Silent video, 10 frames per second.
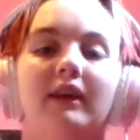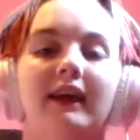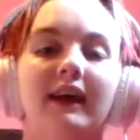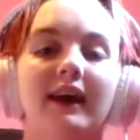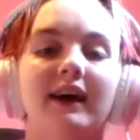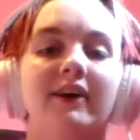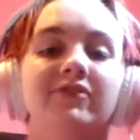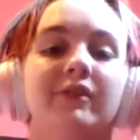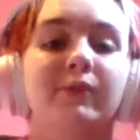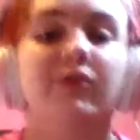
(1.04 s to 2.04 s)
Hey guys,
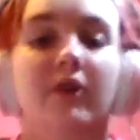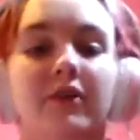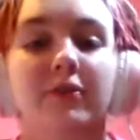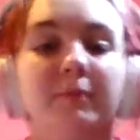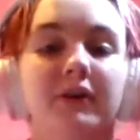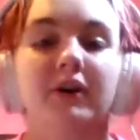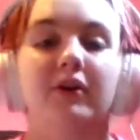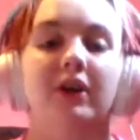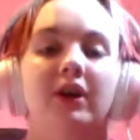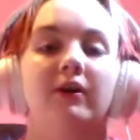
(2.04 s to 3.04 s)
subscribe to Brunel
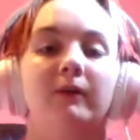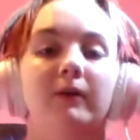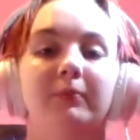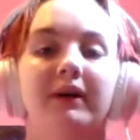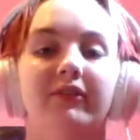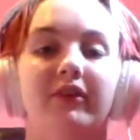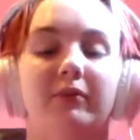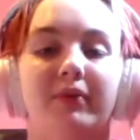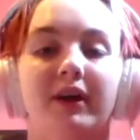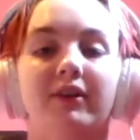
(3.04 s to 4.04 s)
here and welcome back to our
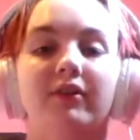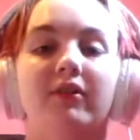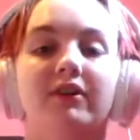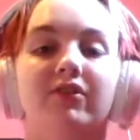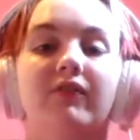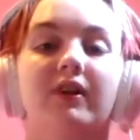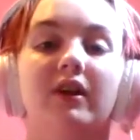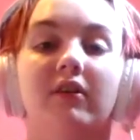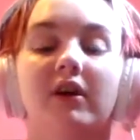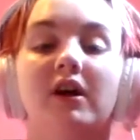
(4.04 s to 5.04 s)
brand new question
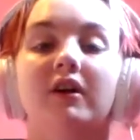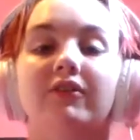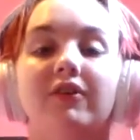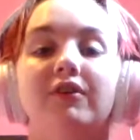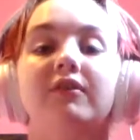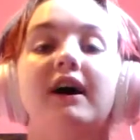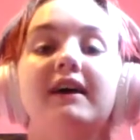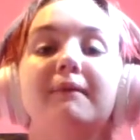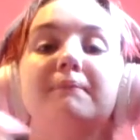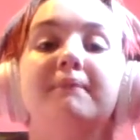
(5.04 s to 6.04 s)
video. So I
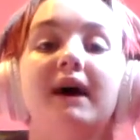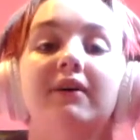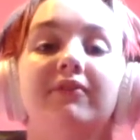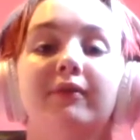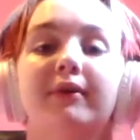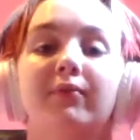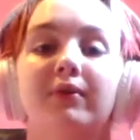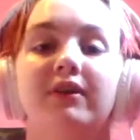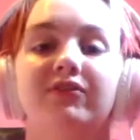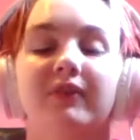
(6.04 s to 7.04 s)
am back from my
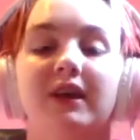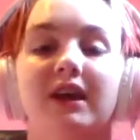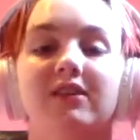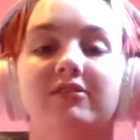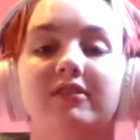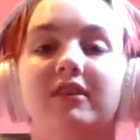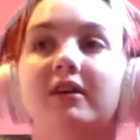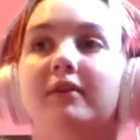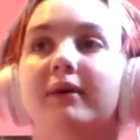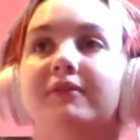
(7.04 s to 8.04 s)
week's vacation.
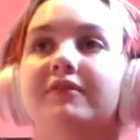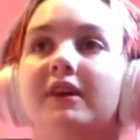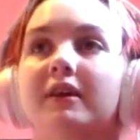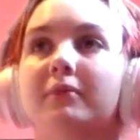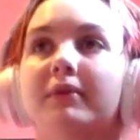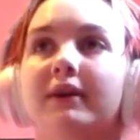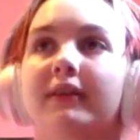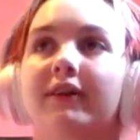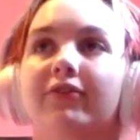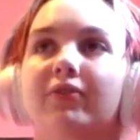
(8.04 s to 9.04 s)
Um, I was taking a break
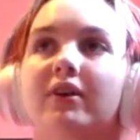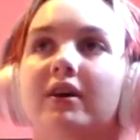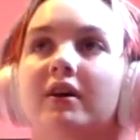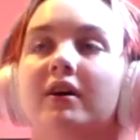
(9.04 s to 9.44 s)
last week.